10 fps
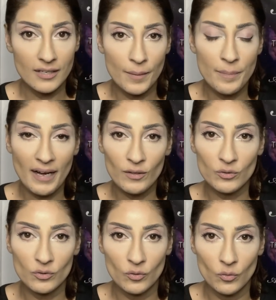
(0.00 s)

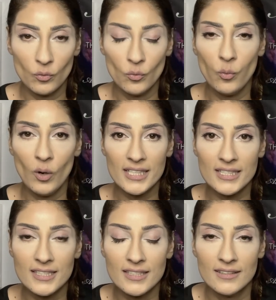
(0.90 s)
about
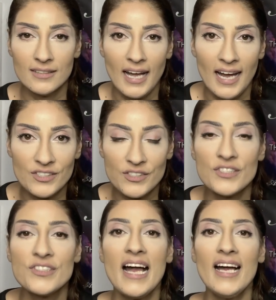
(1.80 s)
what has
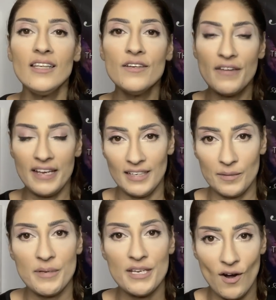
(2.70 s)
us
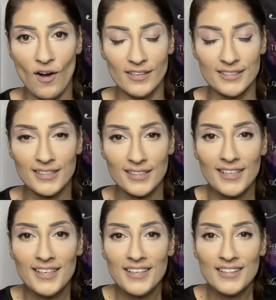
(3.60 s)
elevating beyond
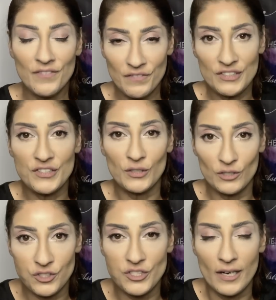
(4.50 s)
the
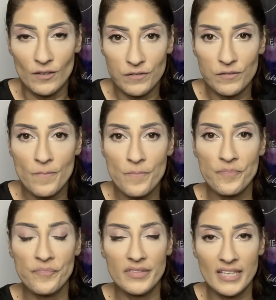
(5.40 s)
physical self.
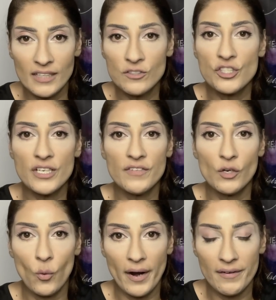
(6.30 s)
The energy of
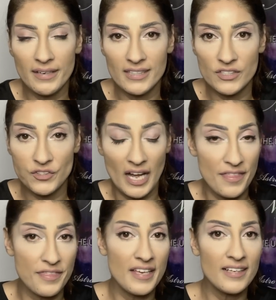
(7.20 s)
Aquarius, I
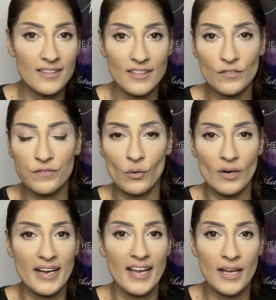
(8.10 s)
think, therefore
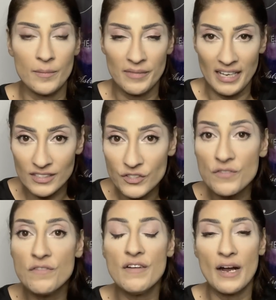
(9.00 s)
I am, that is
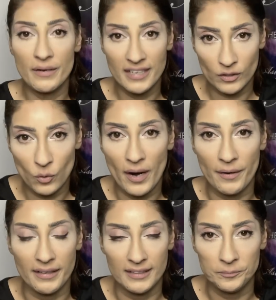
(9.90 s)
very
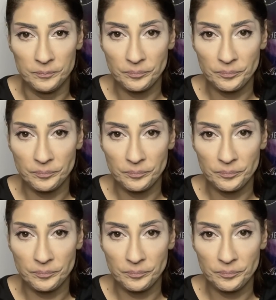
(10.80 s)
Aquarian.